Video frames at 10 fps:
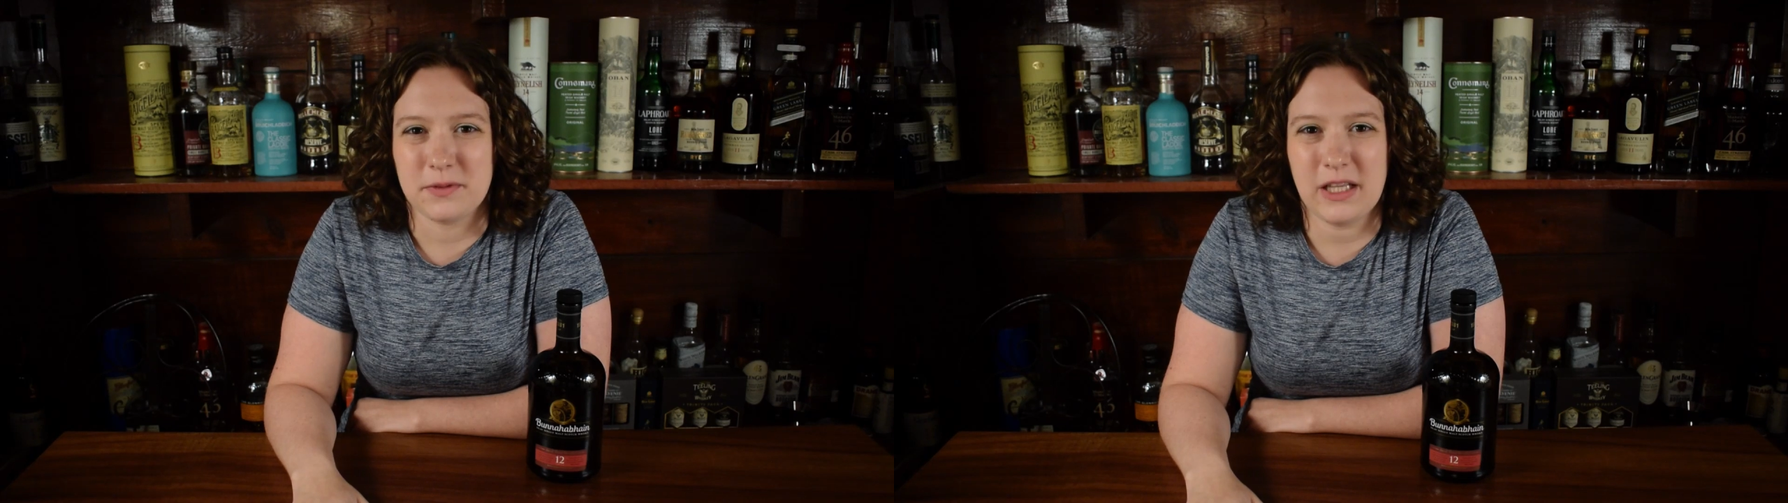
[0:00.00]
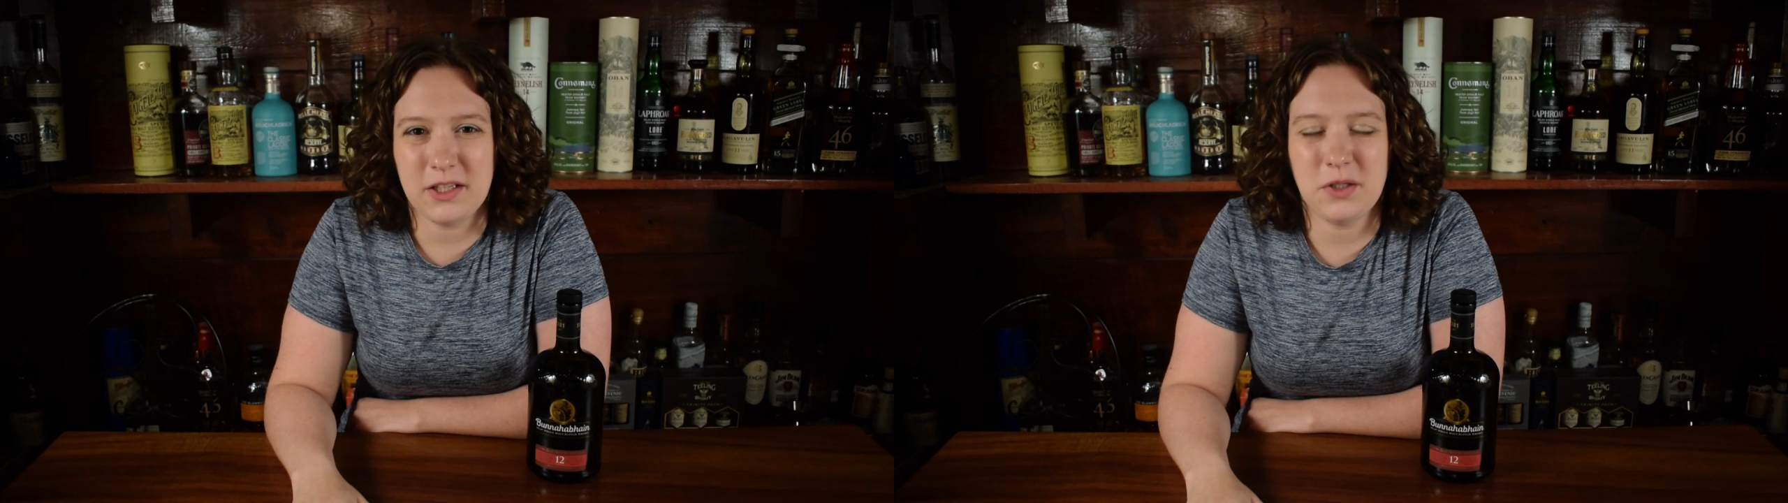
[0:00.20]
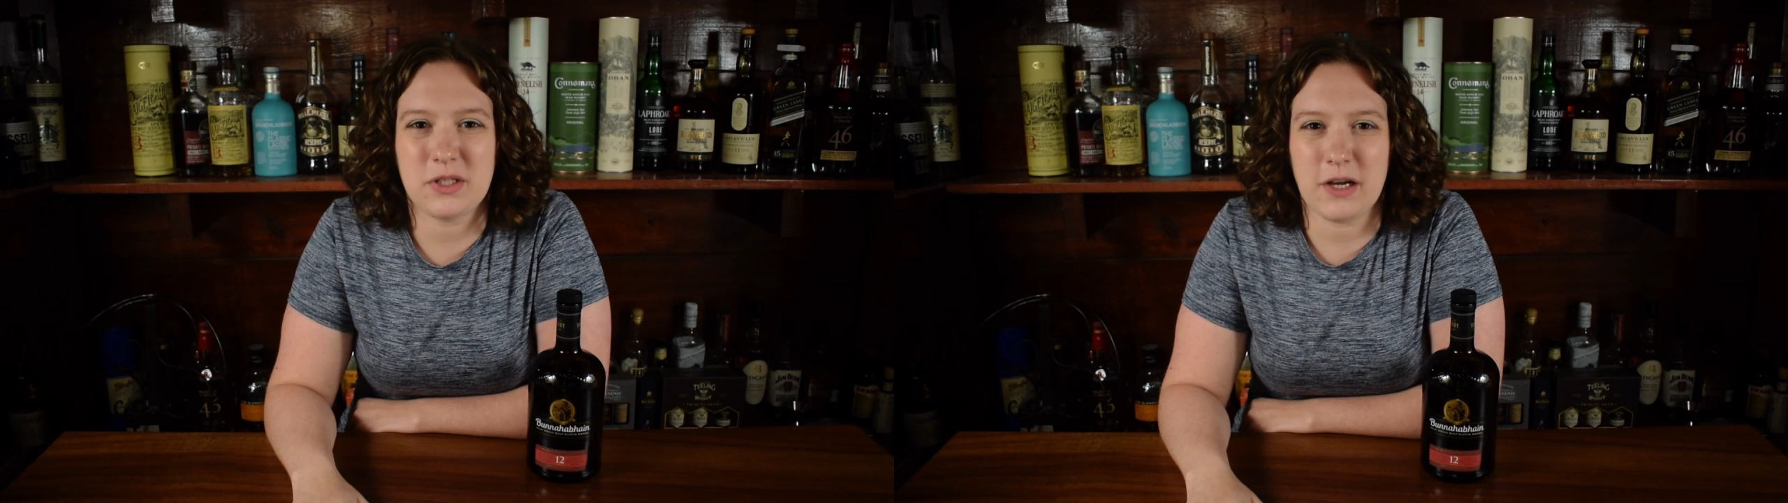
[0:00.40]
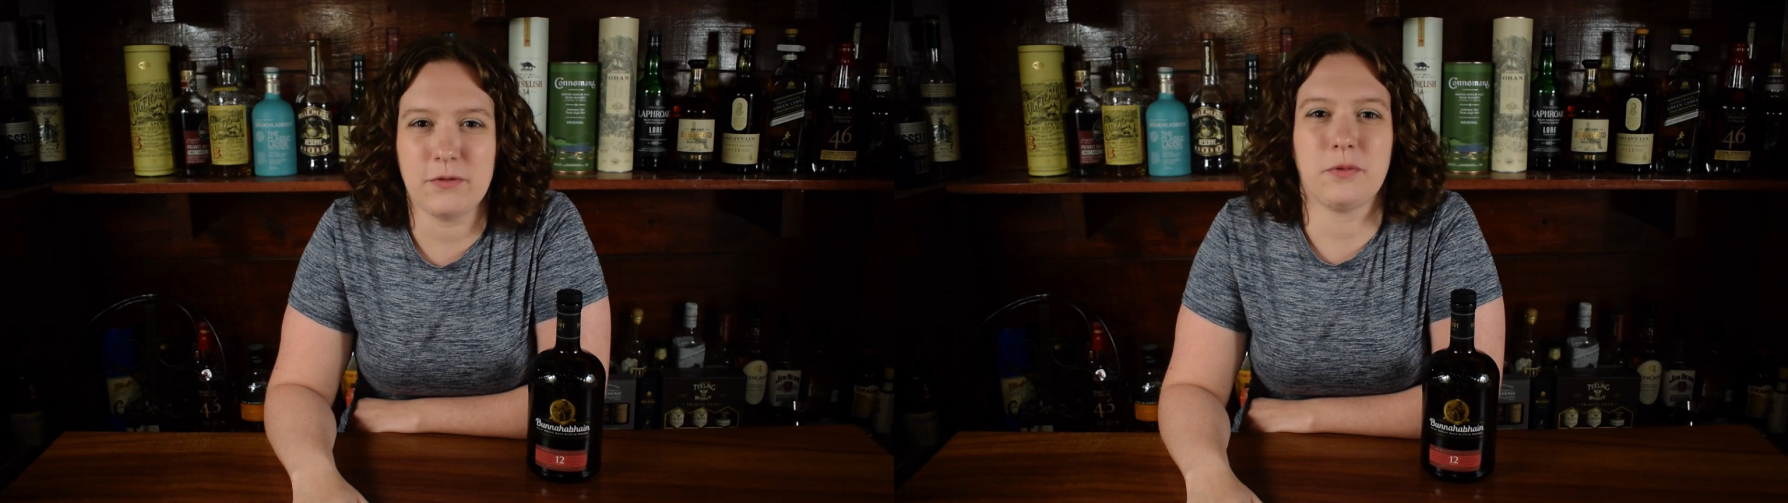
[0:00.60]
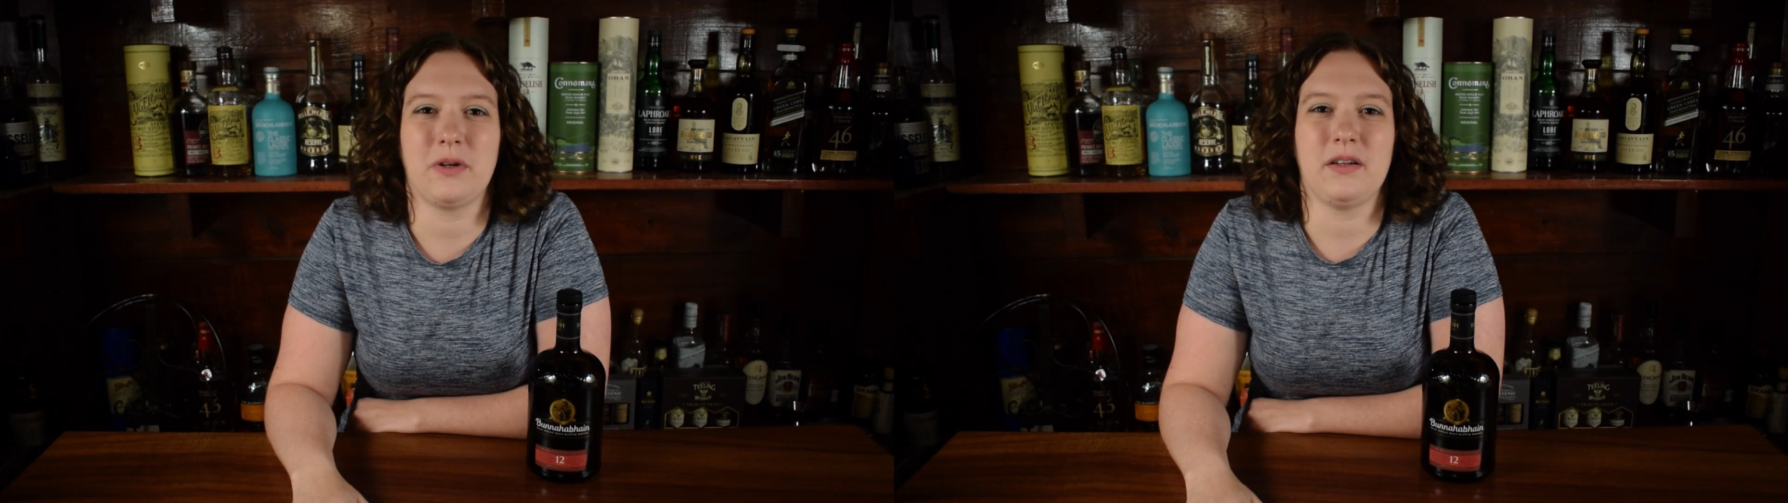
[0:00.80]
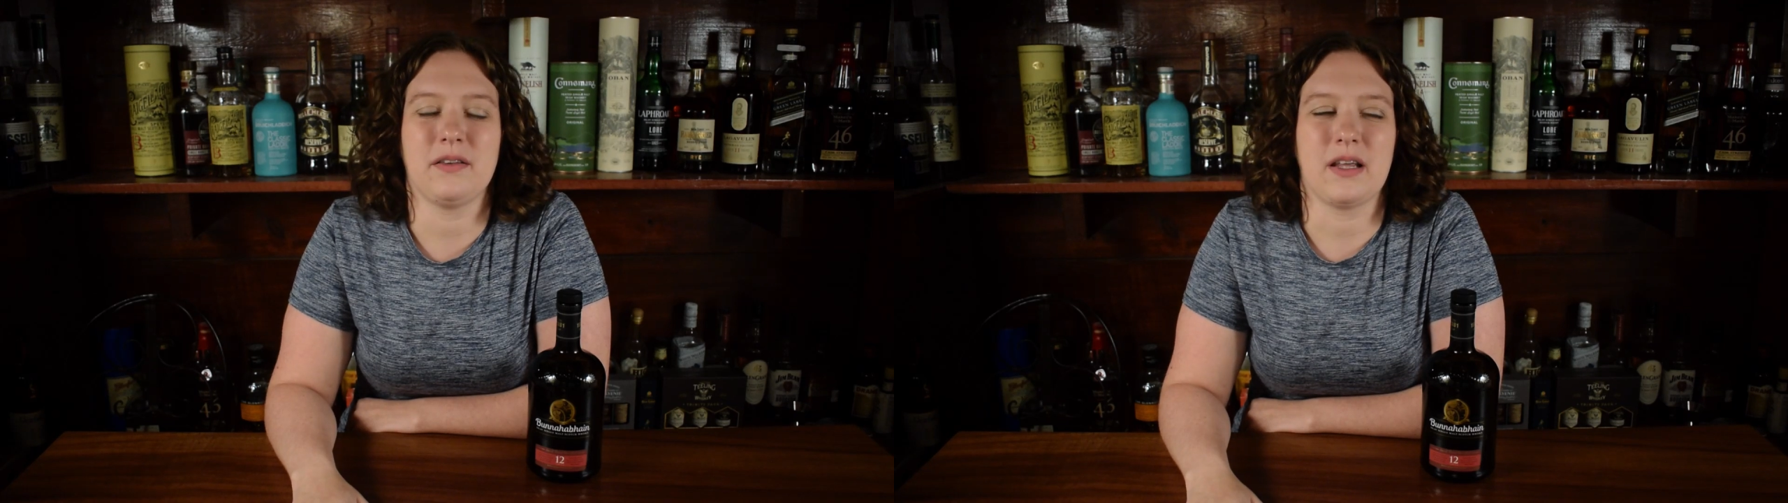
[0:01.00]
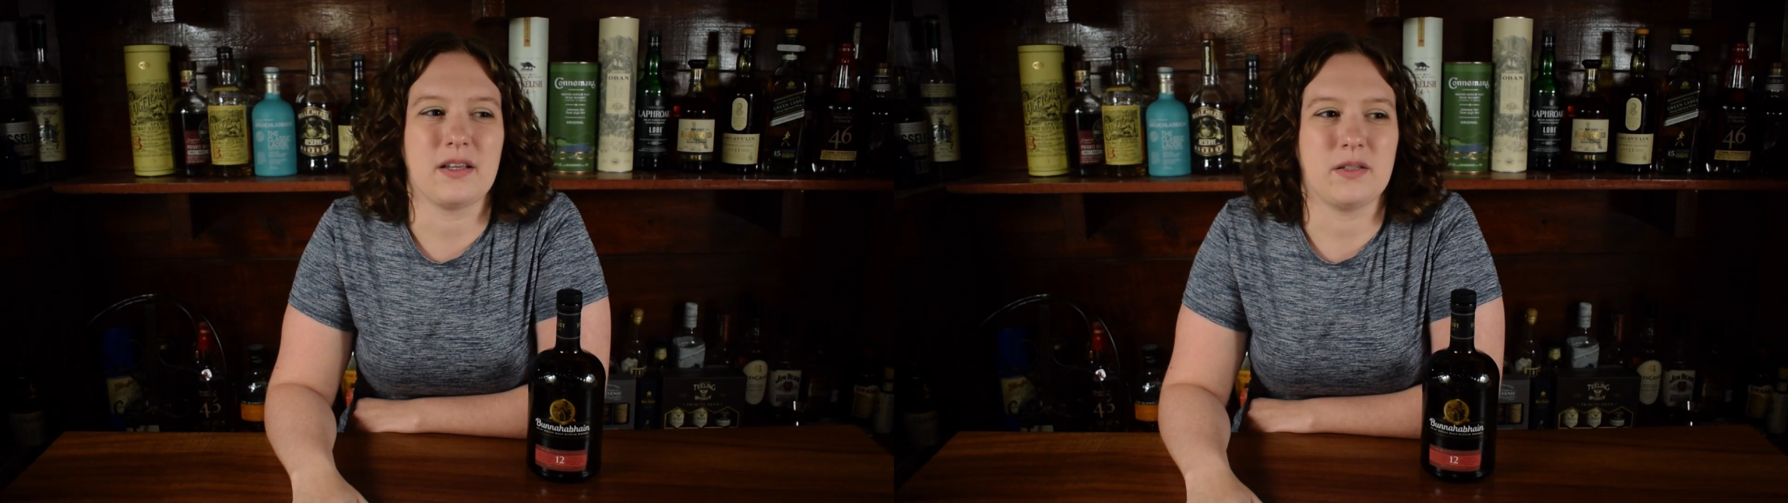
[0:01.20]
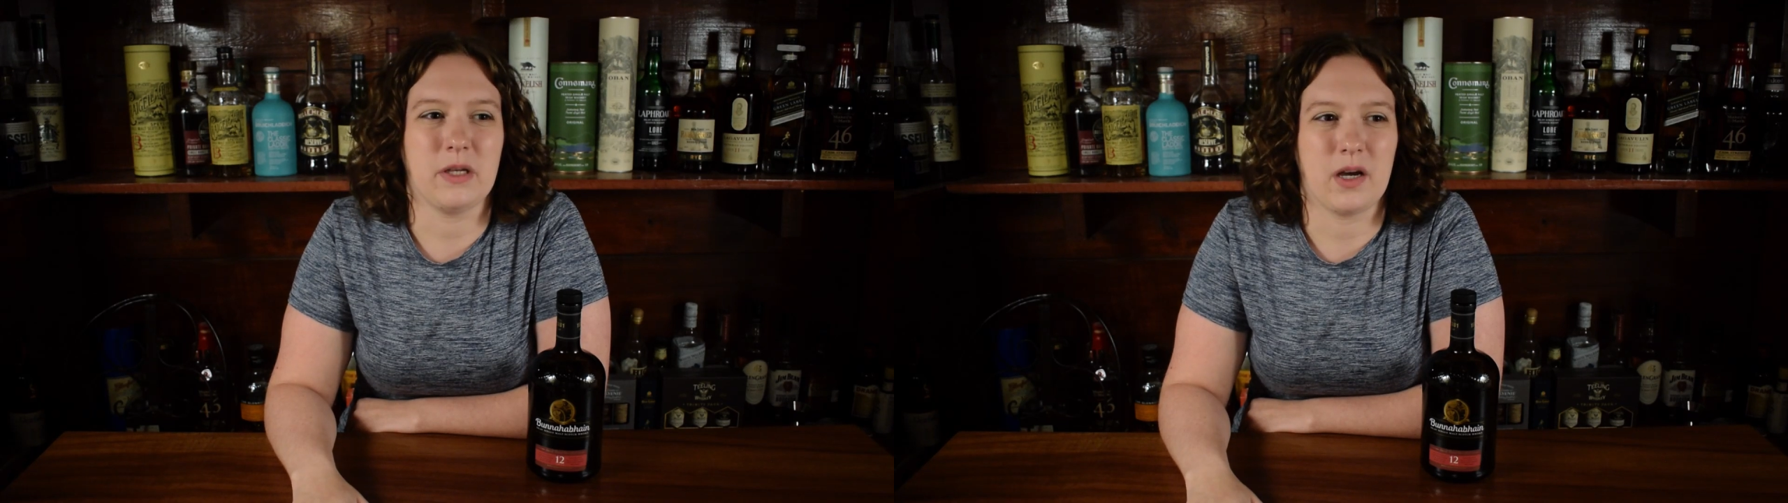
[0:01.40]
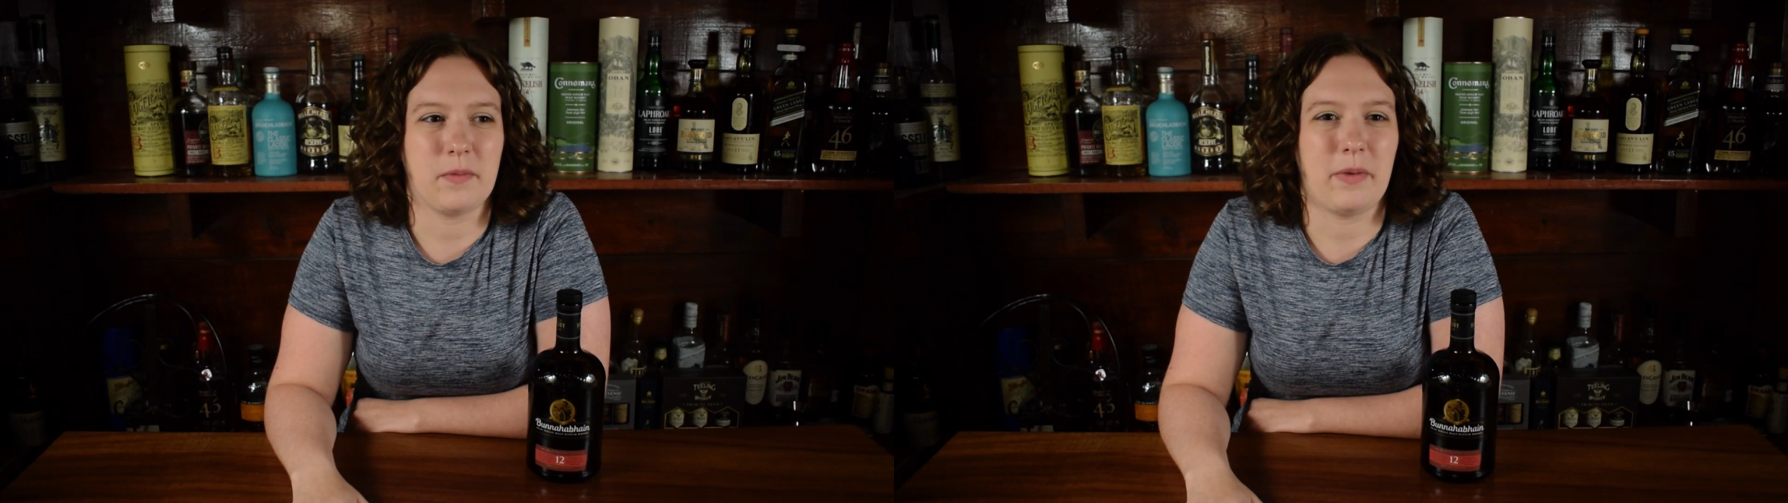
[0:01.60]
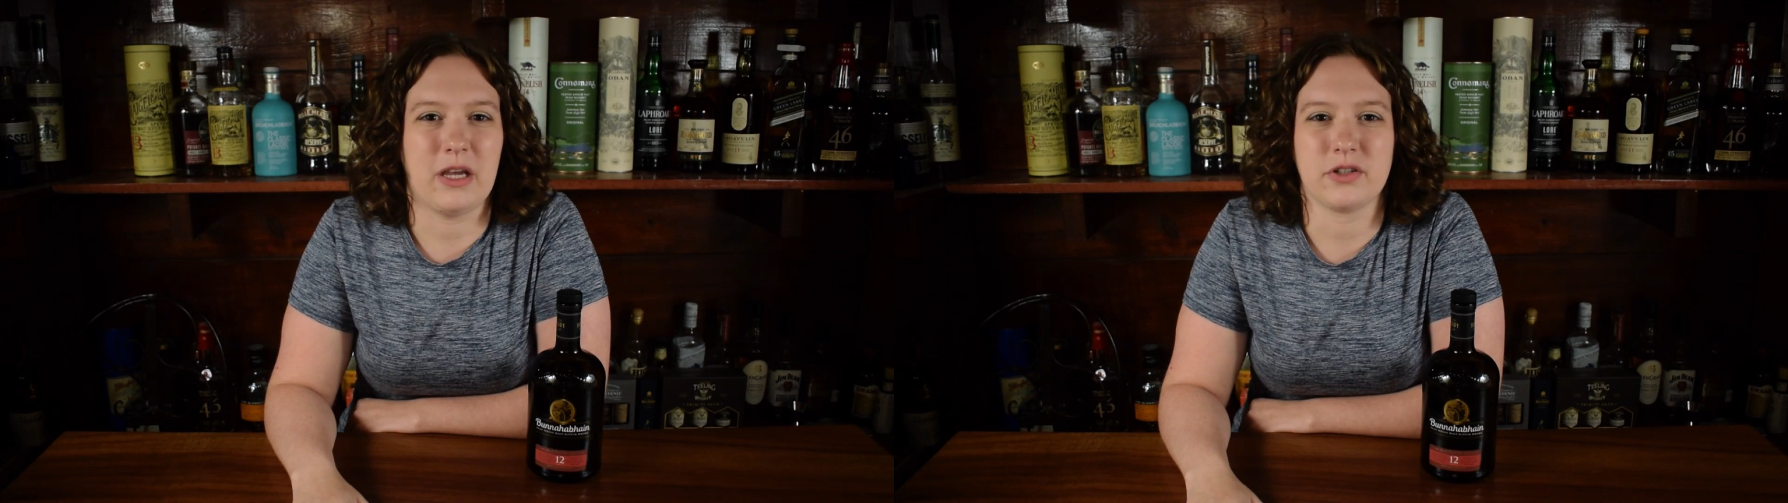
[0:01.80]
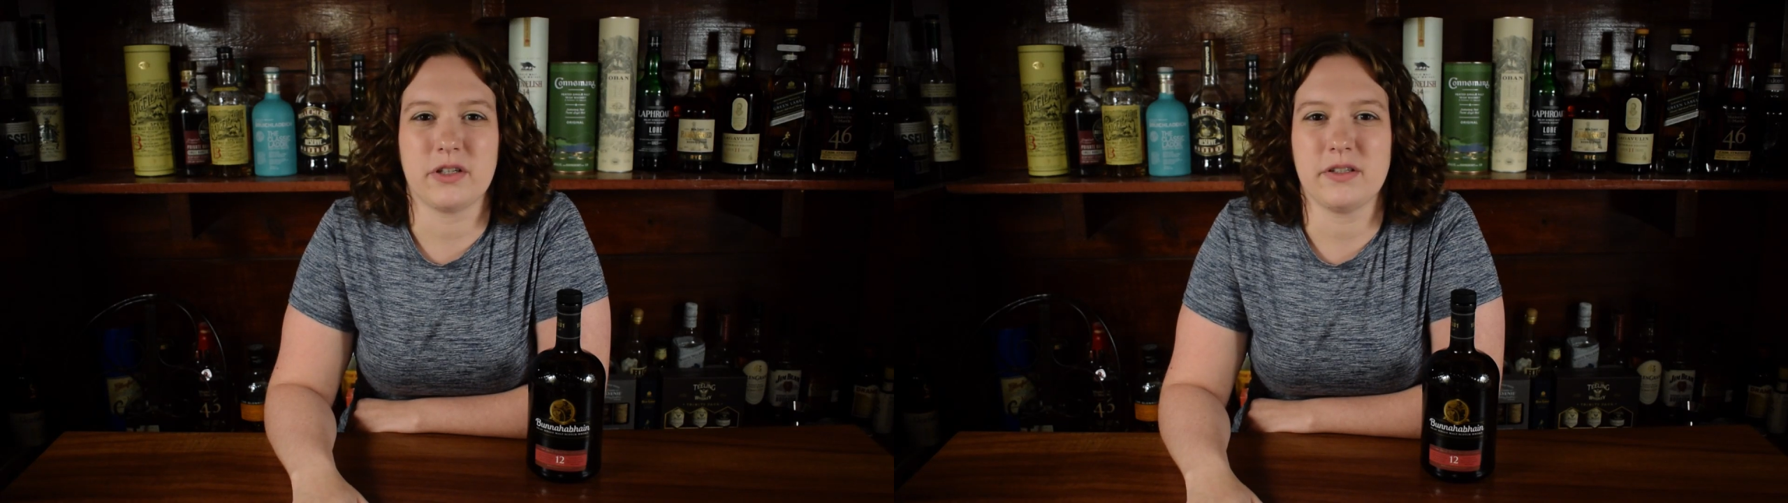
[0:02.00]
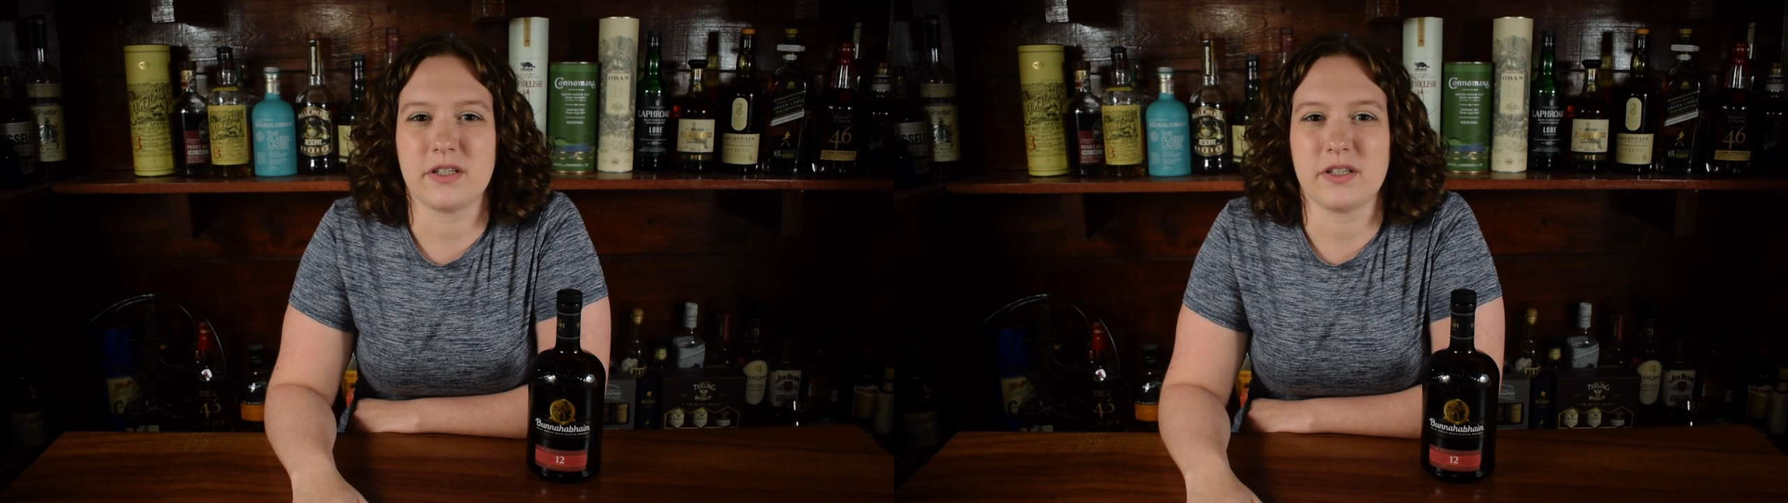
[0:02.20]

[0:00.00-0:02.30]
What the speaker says: thank you to everyone that has become a patron.